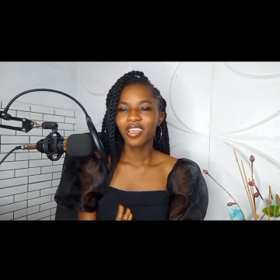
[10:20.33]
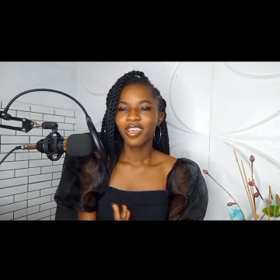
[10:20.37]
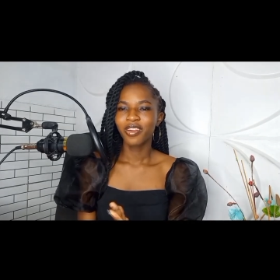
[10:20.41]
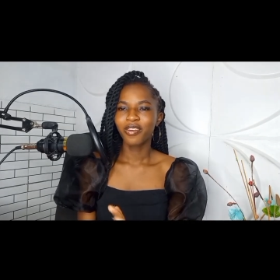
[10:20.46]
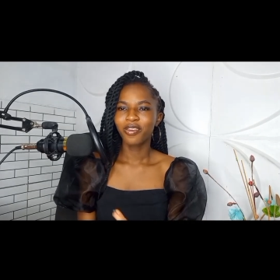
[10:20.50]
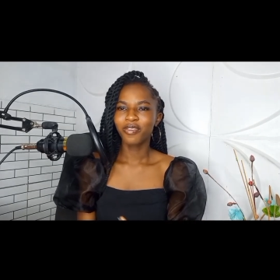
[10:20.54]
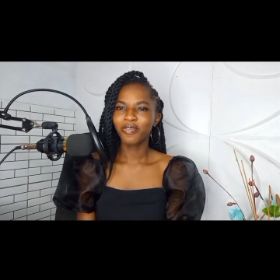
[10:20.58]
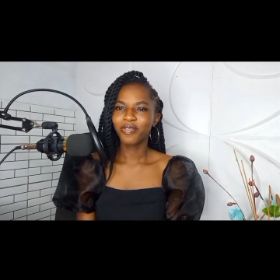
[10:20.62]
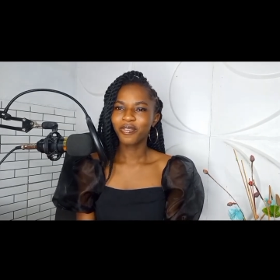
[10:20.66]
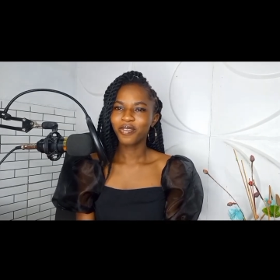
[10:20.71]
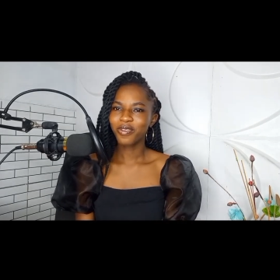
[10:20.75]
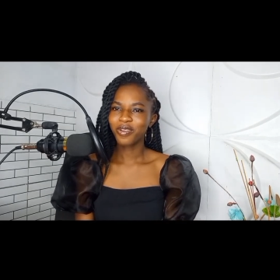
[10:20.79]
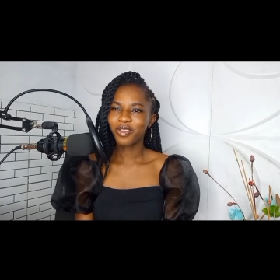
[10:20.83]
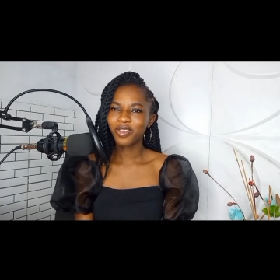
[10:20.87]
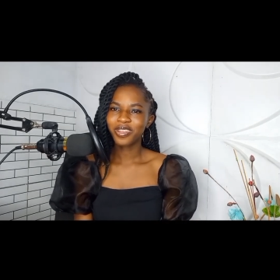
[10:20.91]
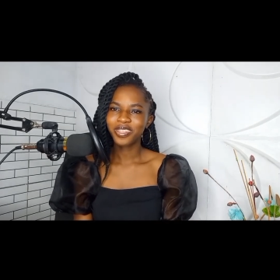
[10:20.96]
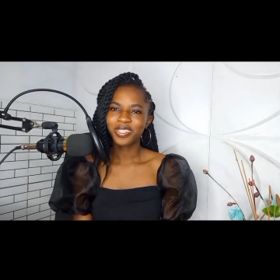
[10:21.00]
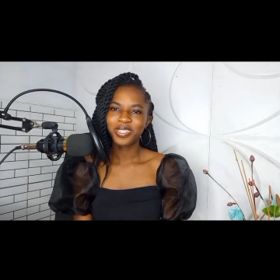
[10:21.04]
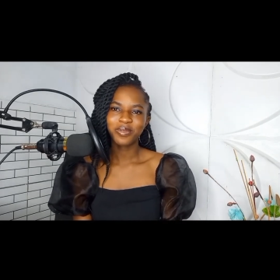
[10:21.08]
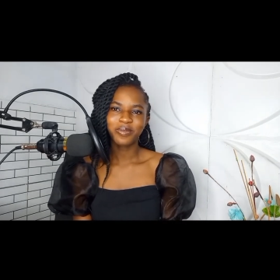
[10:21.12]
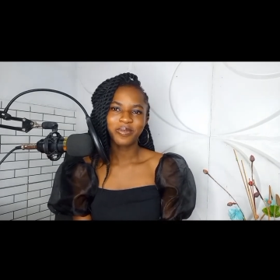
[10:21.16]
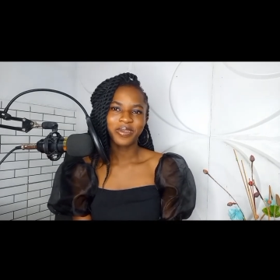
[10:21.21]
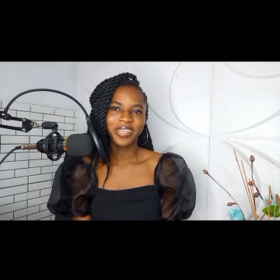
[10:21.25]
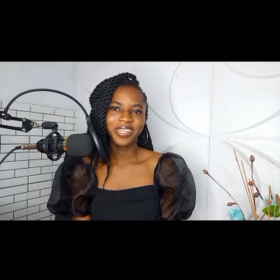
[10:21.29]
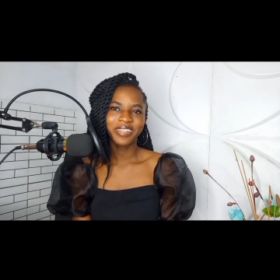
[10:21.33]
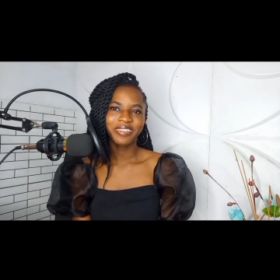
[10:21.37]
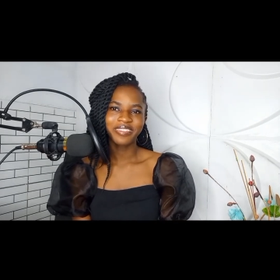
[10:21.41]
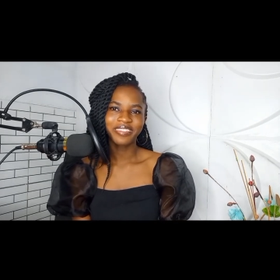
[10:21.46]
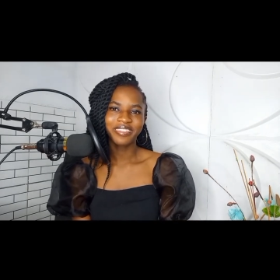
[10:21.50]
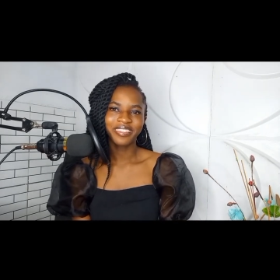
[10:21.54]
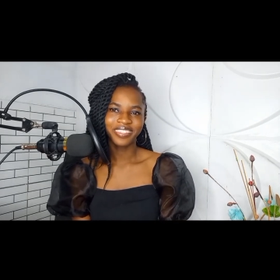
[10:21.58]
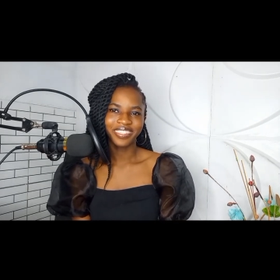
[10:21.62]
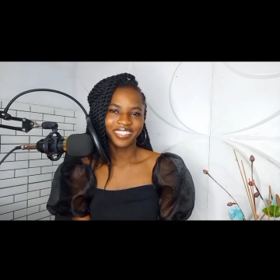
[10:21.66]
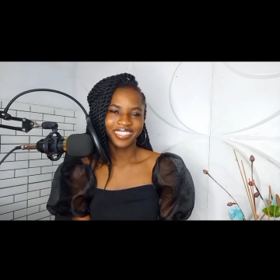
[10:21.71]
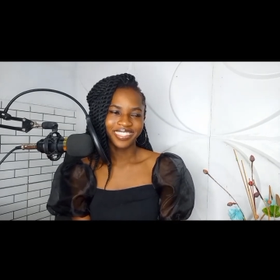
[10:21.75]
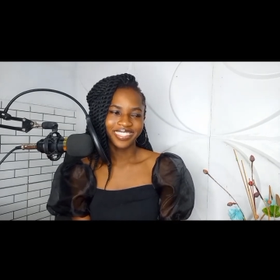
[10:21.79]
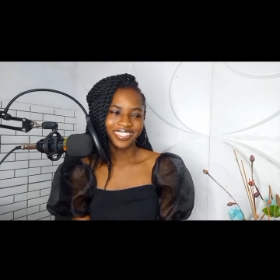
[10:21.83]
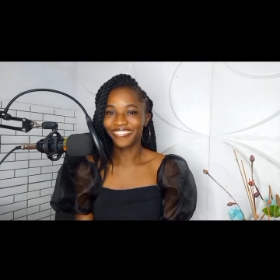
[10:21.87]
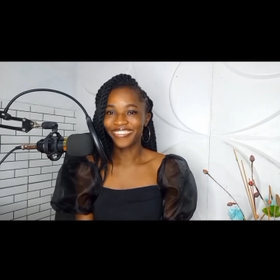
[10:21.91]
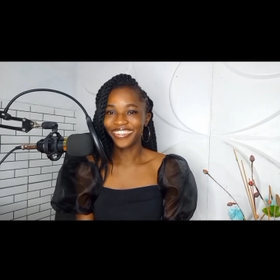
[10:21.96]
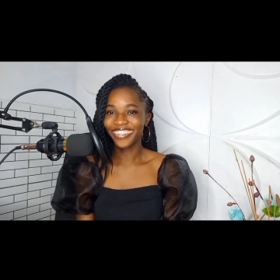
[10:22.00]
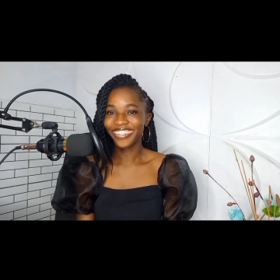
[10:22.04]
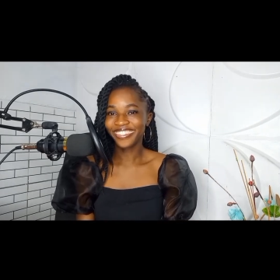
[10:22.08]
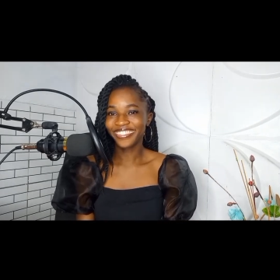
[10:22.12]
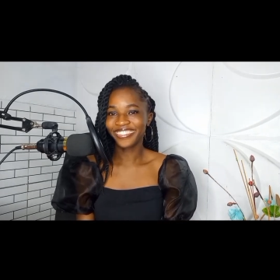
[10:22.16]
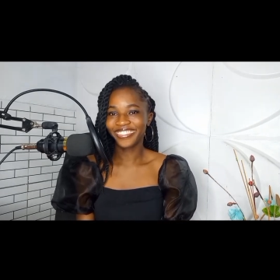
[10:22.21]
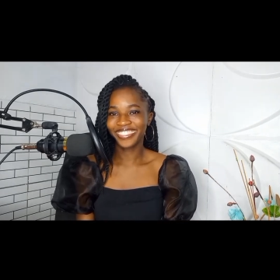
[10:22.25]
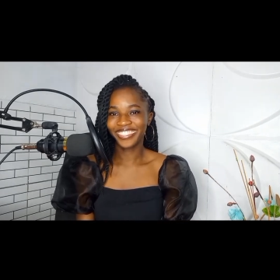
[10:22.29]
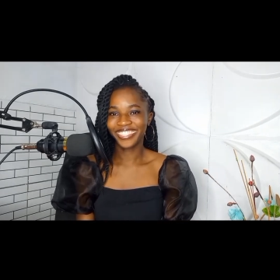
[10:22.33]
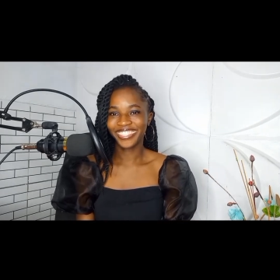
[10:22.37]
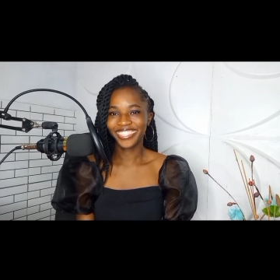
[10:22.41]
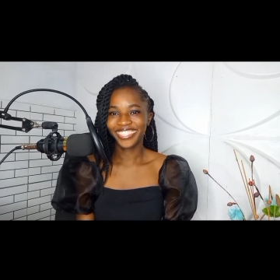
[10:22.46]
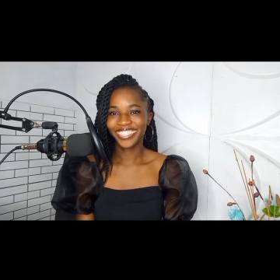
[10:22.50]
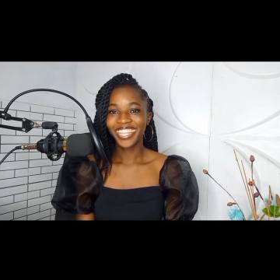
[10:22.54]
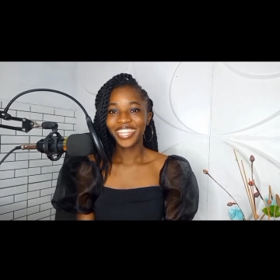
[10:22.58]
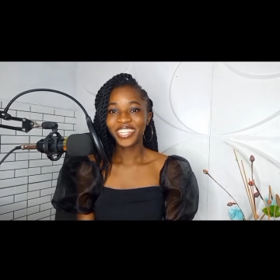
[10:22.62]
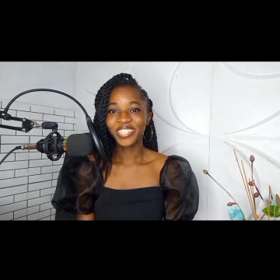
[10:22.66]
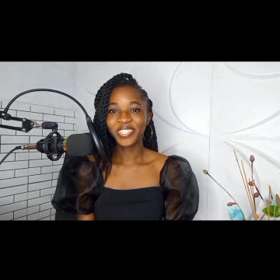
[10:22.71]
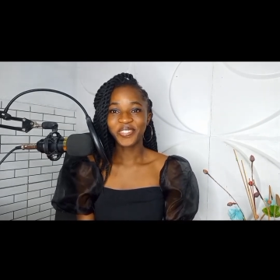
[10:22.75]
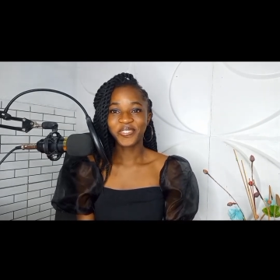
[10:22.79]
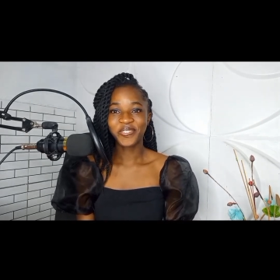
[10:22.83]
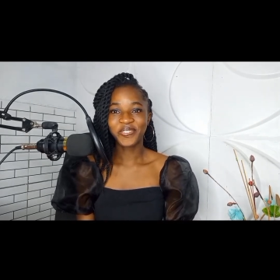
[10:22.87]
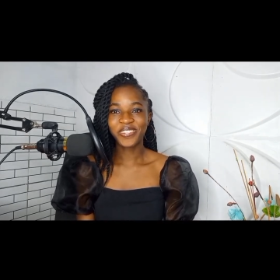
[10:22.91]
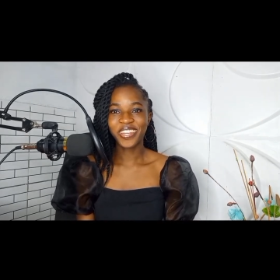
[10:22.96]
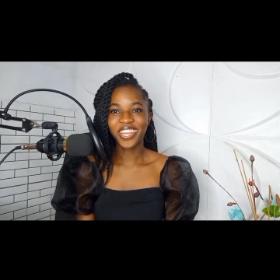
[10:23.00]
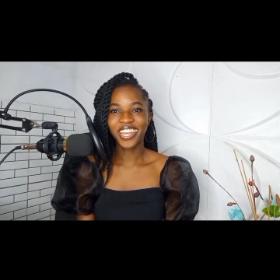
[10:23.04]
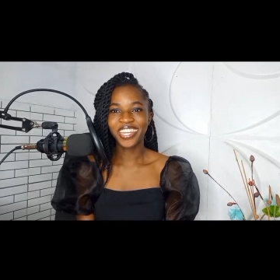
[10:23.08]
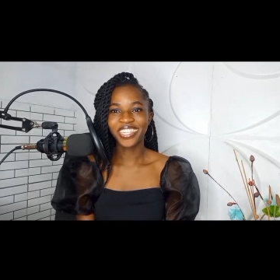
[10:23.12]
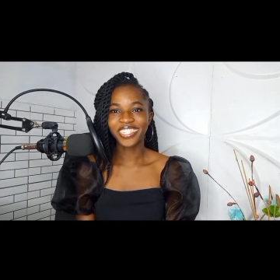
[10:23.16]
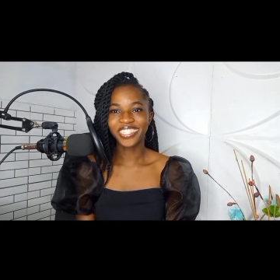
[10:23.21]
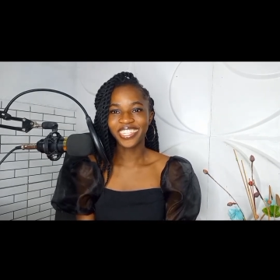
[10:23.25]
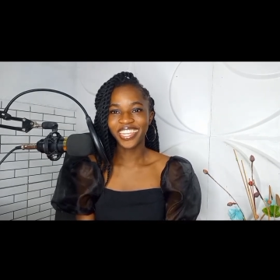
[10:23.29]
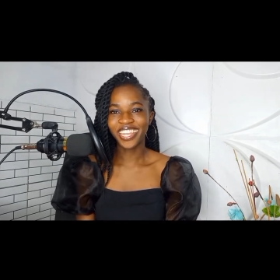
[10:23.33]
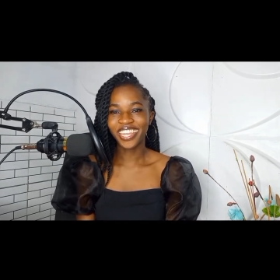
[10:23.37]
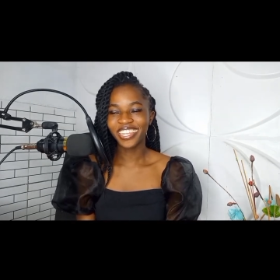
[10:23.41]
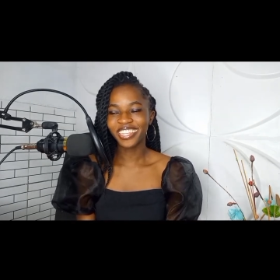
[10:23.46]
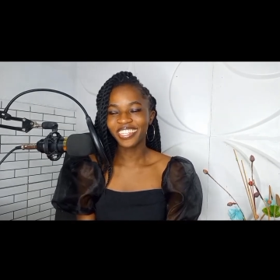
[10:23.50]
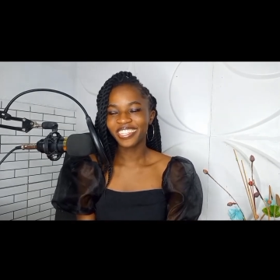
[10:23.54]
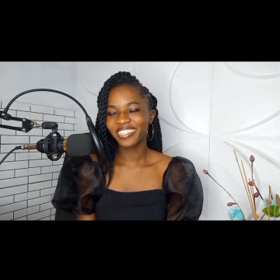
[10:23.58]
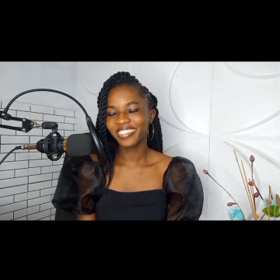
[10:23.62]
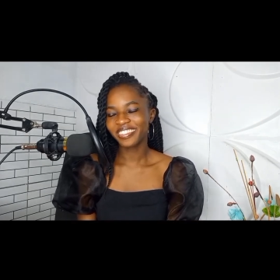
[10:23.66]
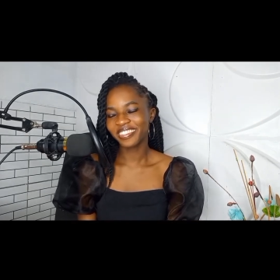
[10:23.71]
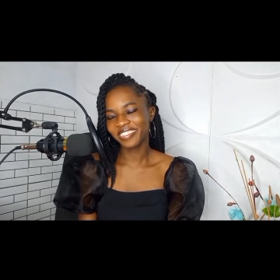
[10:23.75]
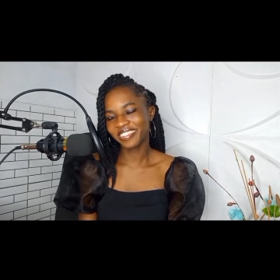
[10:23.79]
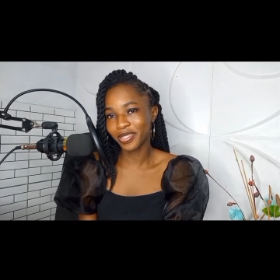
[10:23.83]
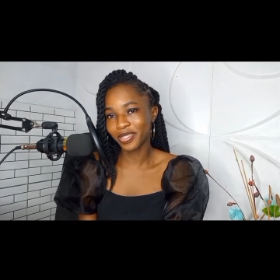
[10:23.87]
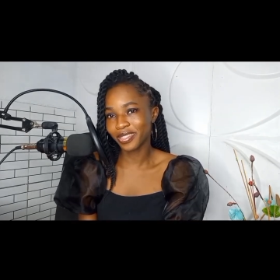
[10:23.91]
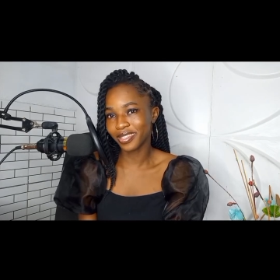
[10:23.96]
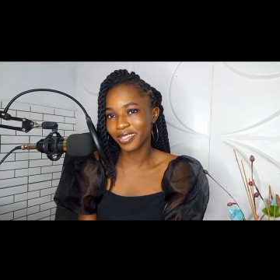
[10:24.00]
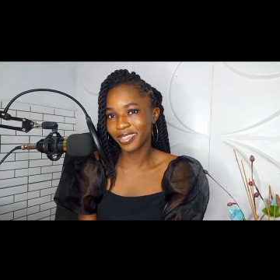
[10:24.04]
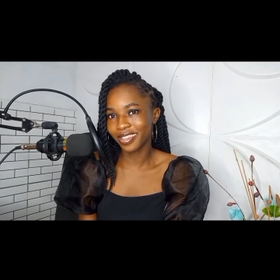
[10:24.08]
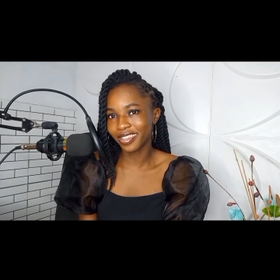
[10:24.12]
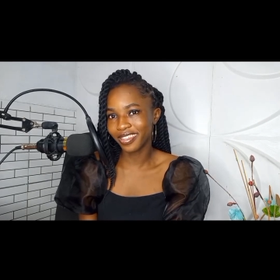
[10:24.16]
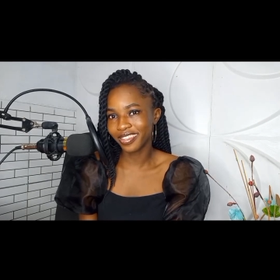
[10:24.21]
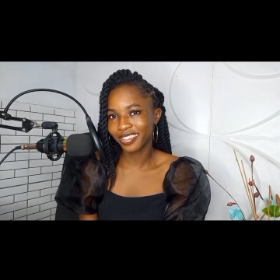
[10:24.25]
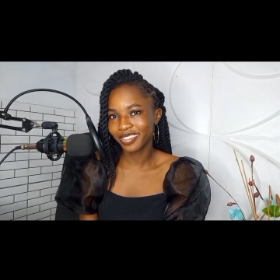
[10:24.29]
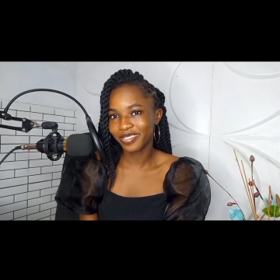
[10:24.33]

Of course, why not? Why not? That's good cash, yeah? Just saying.